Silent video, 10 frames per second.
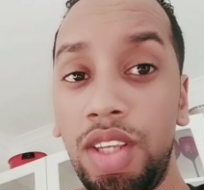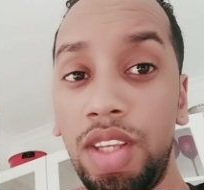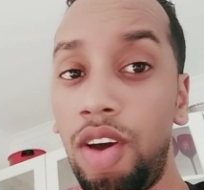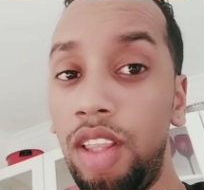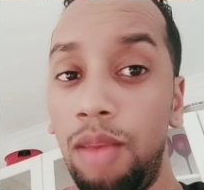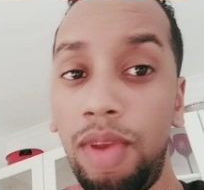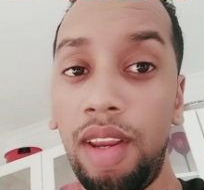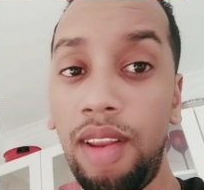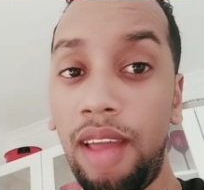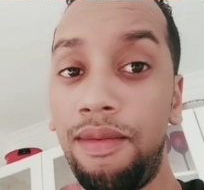it's going to be
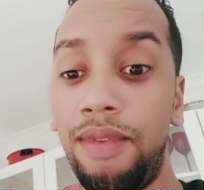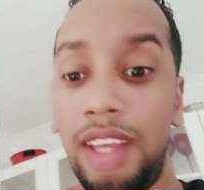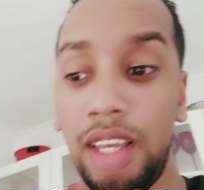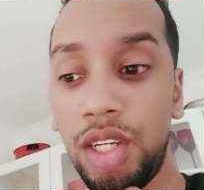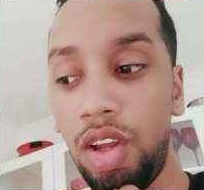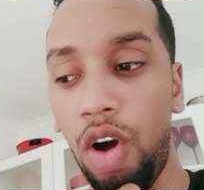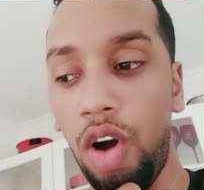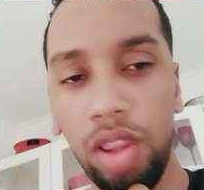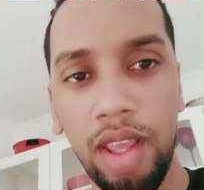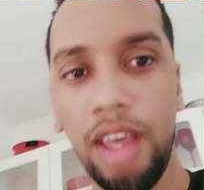like freakishly hot.